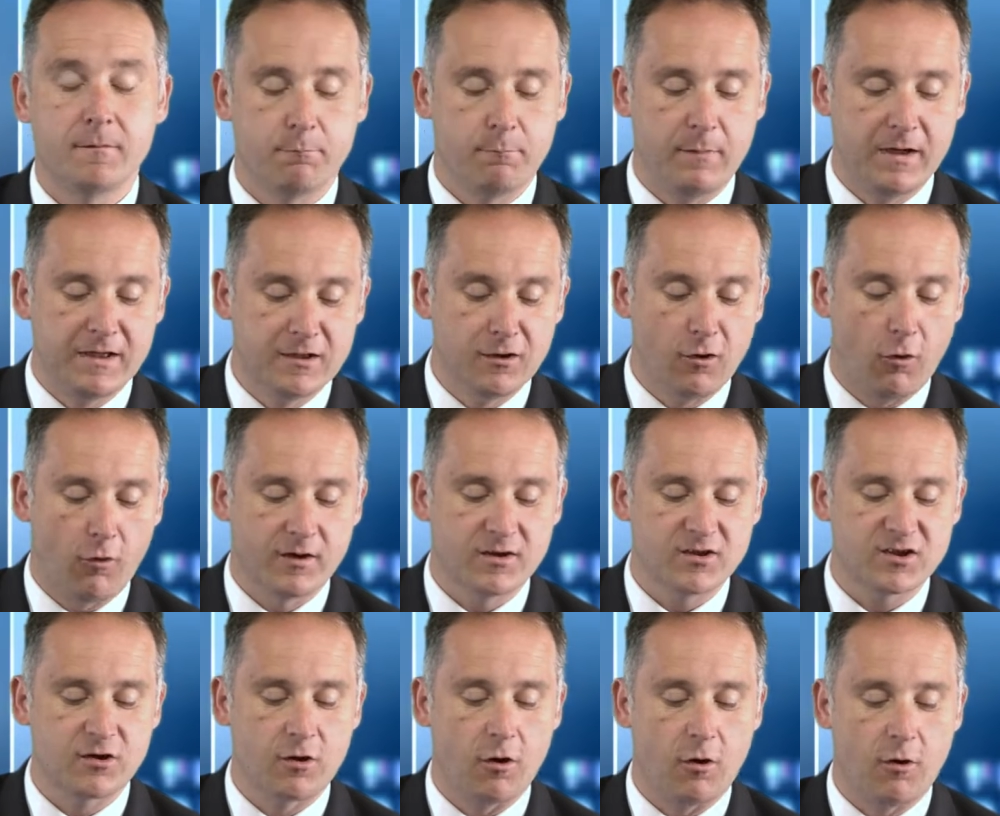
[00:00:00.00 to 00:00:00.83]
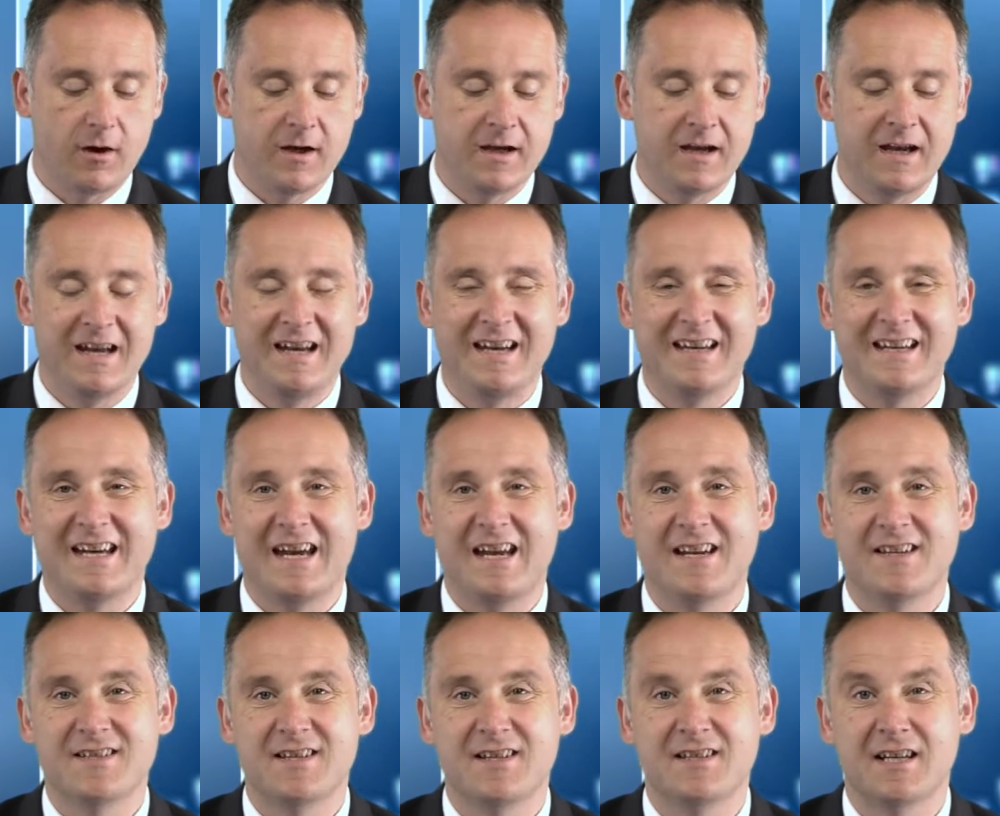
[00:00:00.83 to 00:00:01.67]
Midnight Sky,
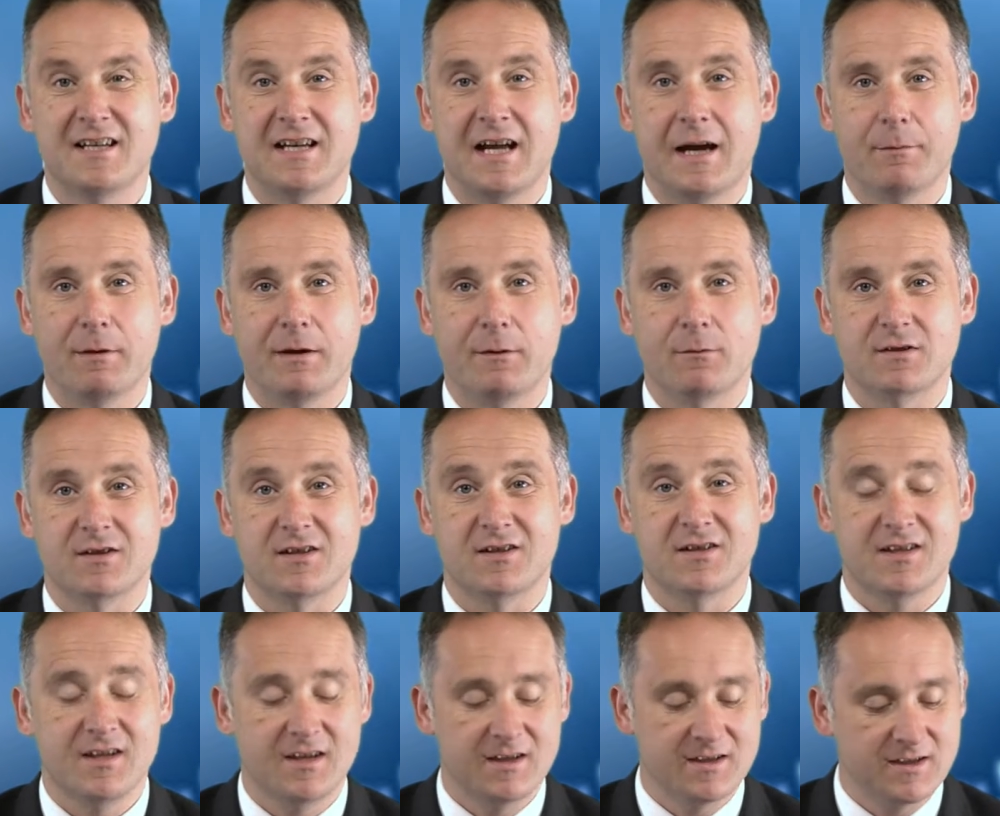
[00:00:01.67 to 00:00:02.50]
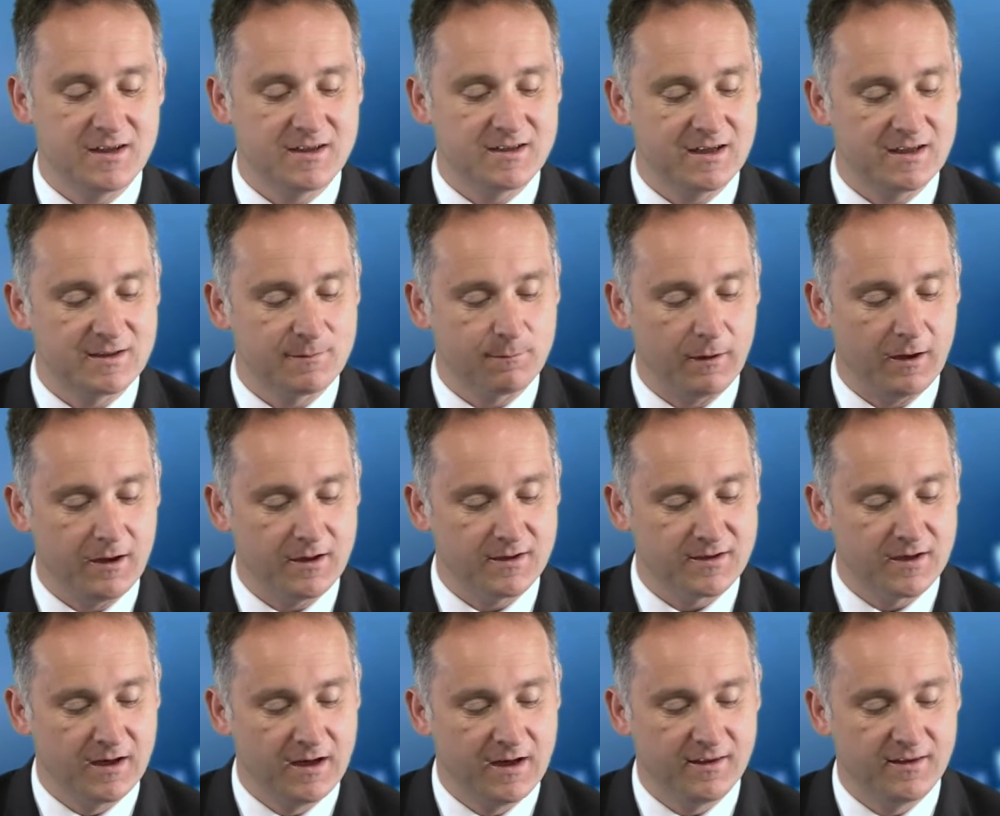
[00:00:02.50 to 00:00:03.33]
Kensington Abbey, it was a 66
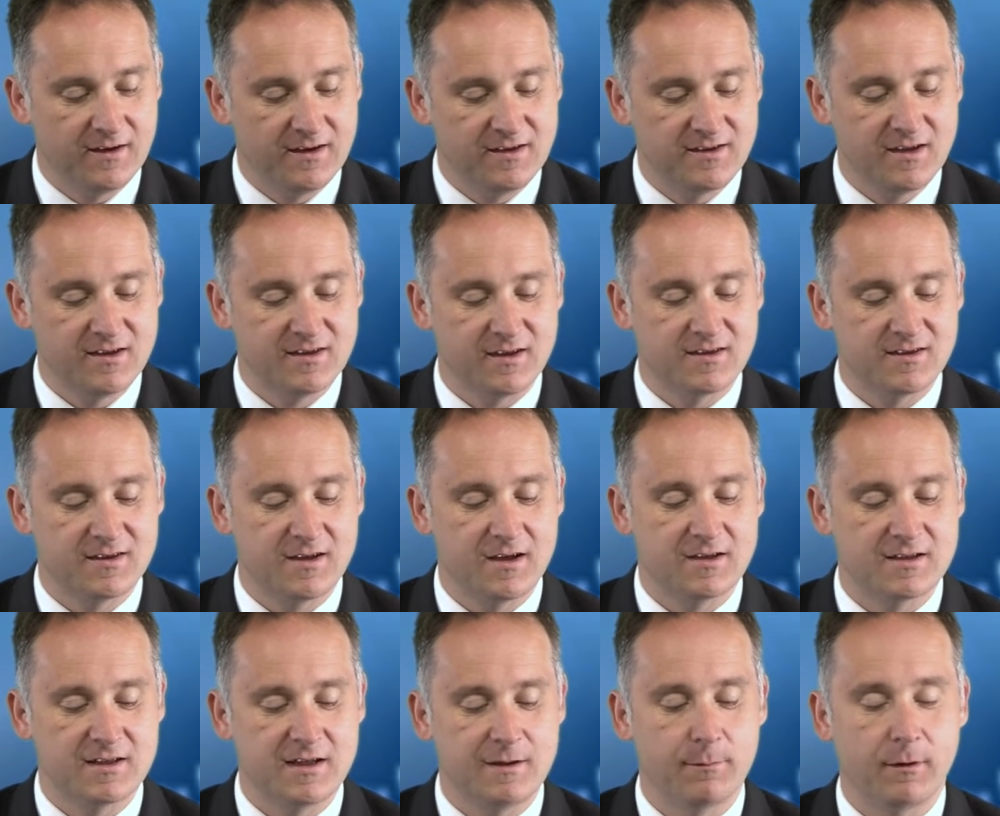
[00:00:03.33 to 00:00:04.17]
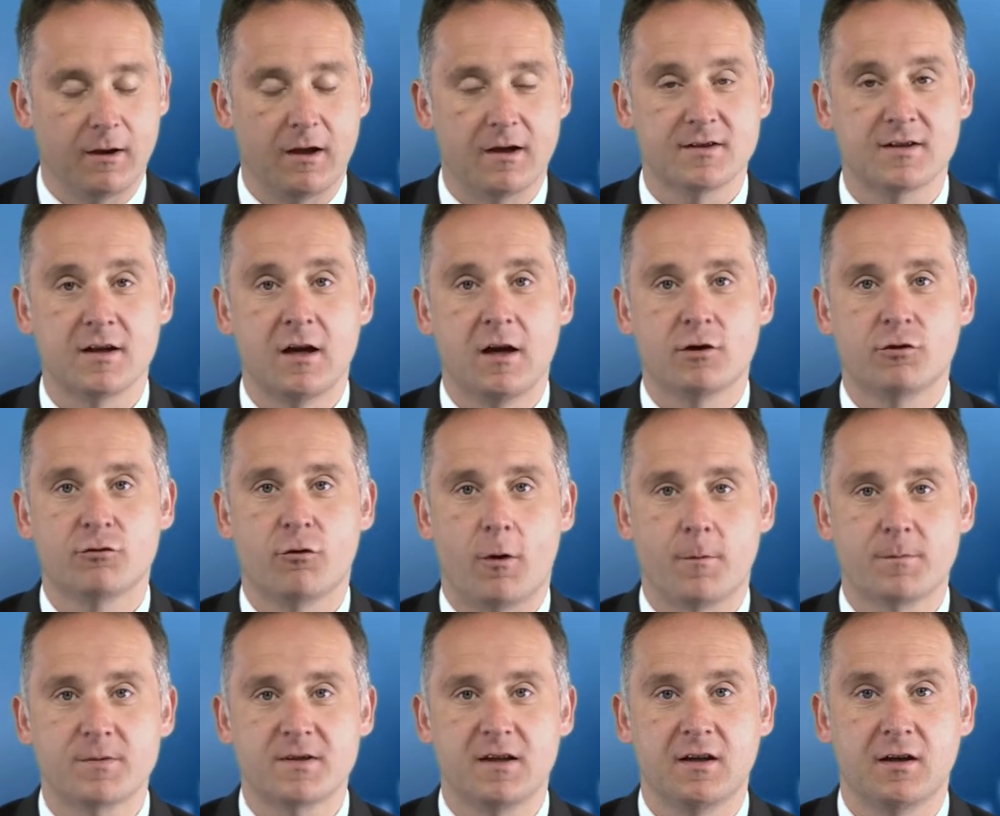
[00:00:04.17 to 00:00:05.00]
plus, this is a 60 plus,
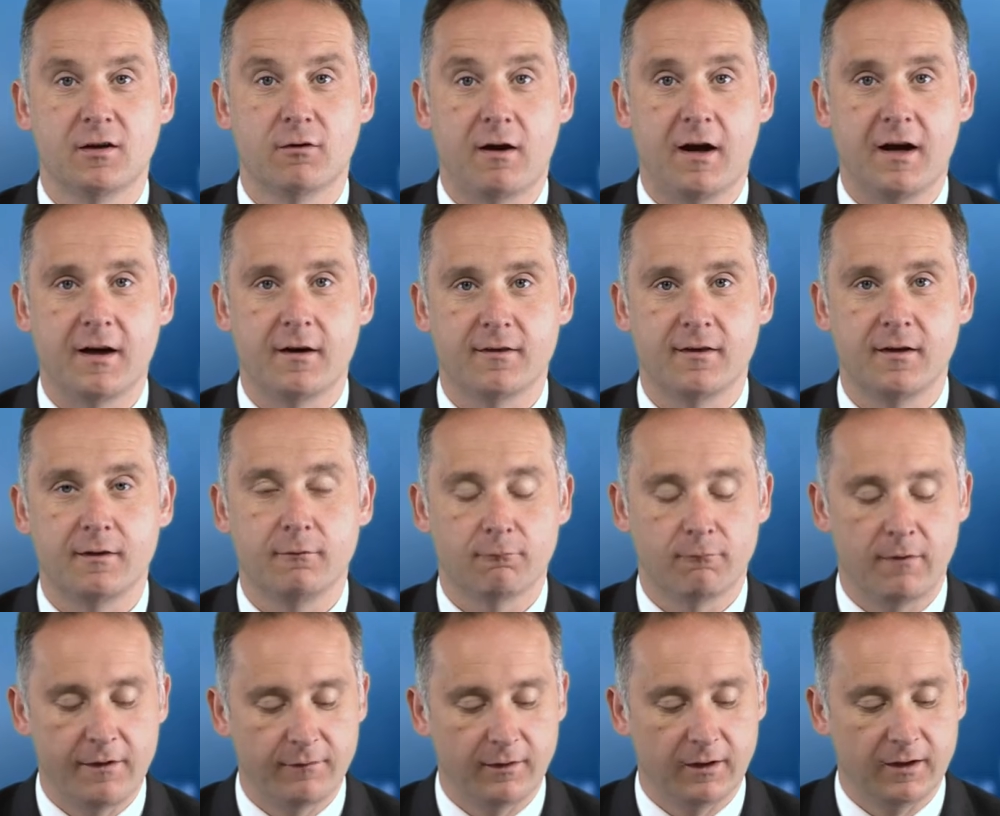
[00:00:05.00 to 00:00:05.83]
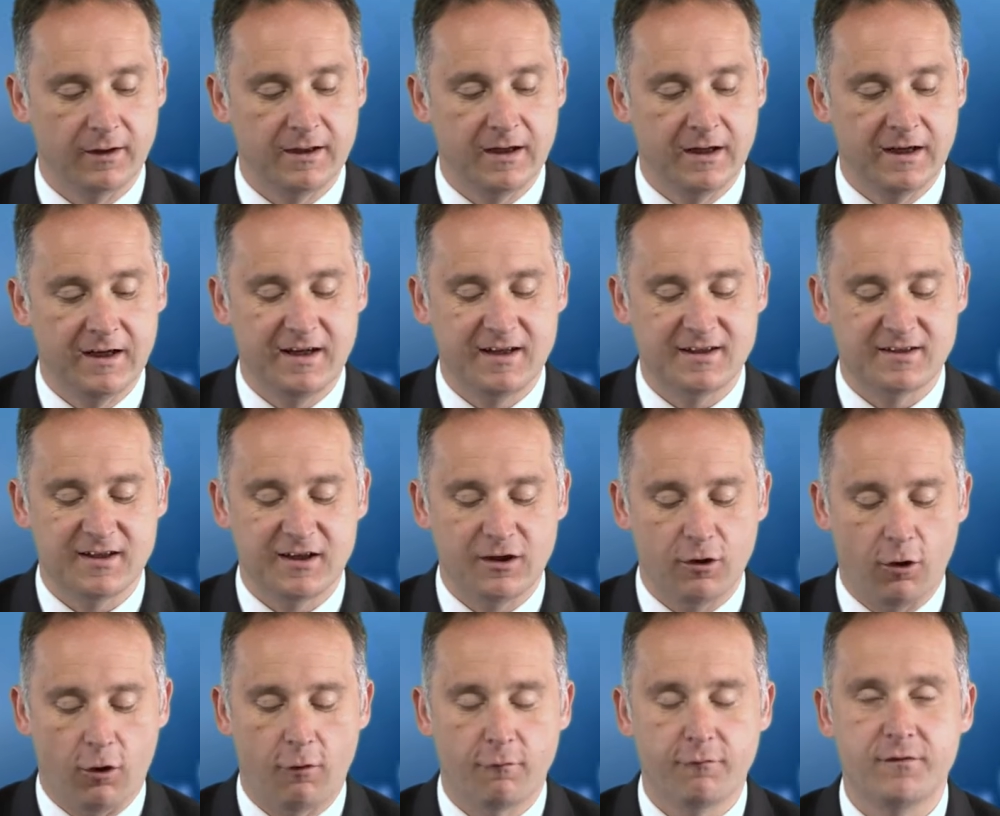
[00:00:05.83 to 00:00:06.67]
drops in grade. I think Reveille is
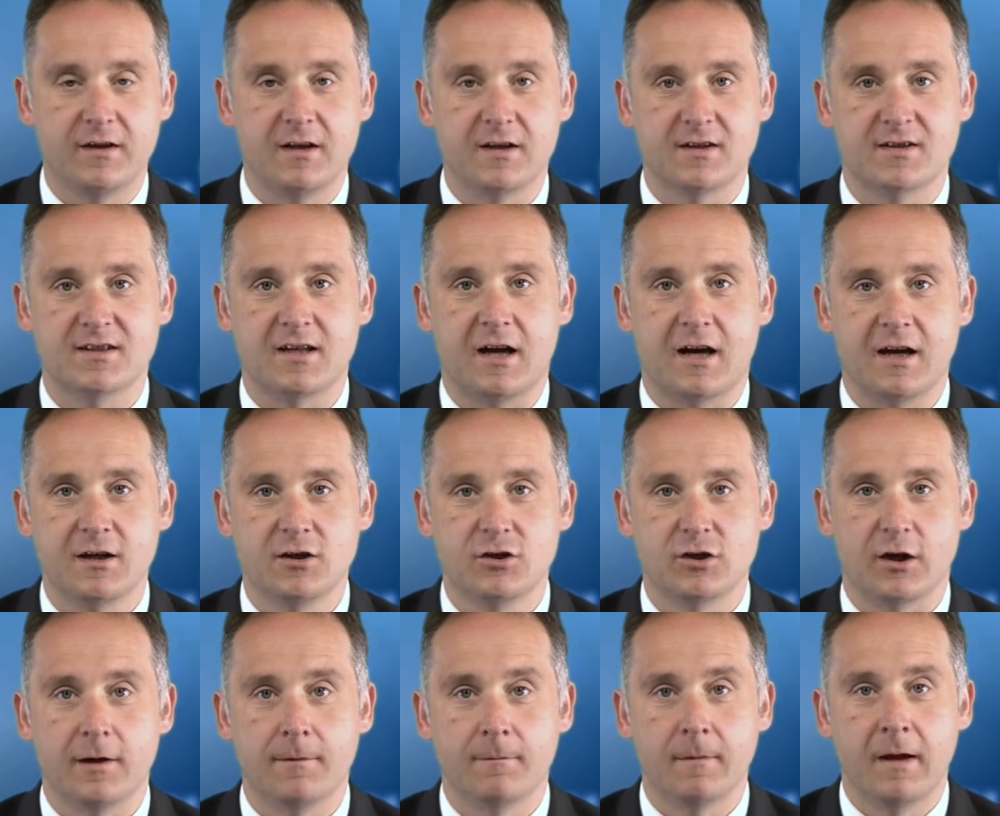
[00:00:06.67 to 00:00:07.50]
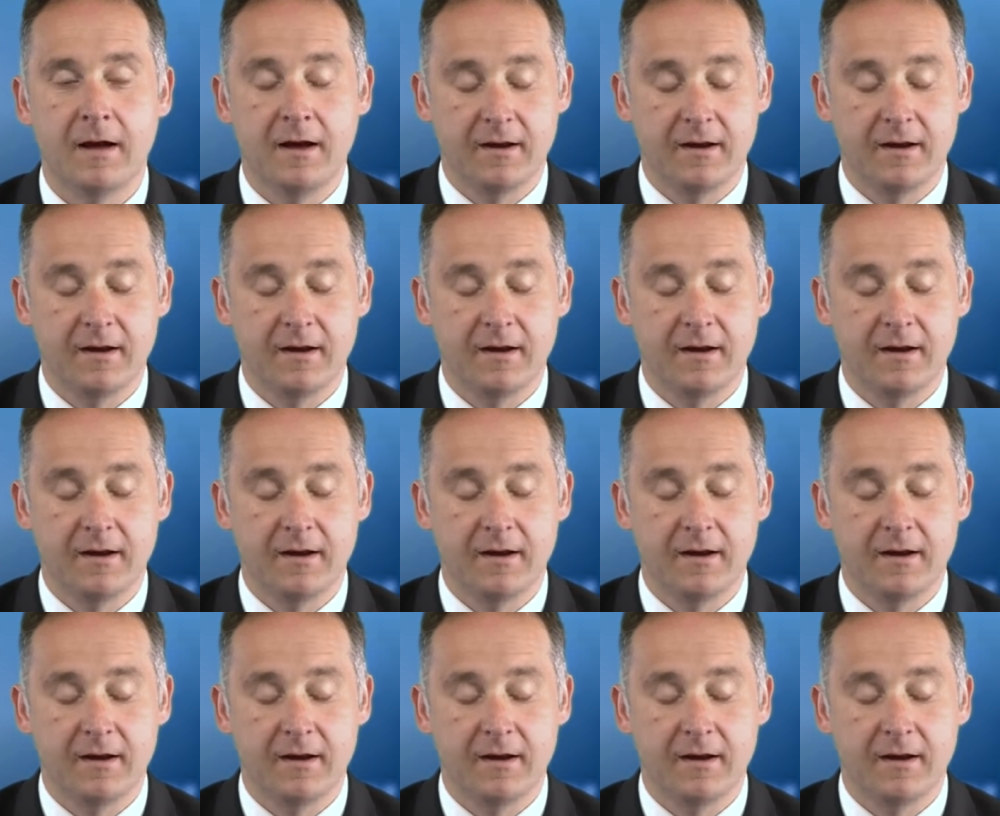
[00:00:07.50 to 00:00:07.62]
the obvious danger.